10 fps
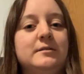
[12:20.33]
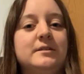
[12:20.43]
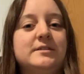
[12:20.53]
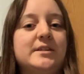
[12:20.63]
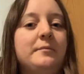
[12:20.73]

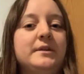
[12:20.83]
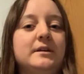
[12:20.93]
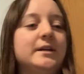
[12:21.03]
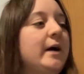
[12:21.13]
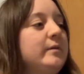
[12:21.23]

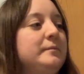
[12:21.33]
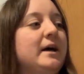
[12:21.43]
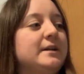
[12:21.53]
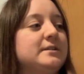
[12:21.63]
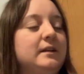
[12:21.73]
something coming
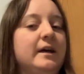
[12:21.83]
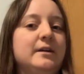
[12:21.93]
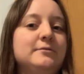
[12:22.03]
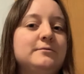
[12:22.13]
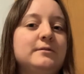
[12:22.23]
back to
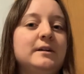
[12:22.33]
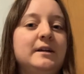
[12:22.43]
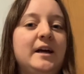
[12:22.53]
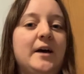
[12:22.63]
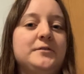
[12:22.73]
life
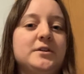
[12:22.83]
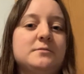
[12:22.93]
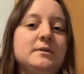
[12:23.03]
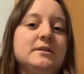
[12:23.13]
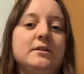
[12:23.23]
after it's
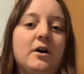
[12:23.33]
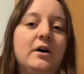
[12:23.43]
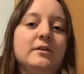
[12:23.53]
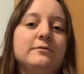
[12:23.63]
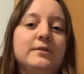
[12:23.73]
been
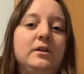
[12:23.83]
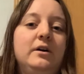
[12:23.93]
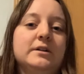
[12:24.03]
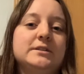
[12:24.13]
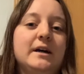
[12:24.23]
gone for a
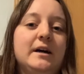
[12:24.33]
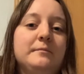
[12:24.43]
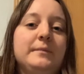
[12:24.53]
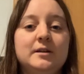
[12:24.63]
long time.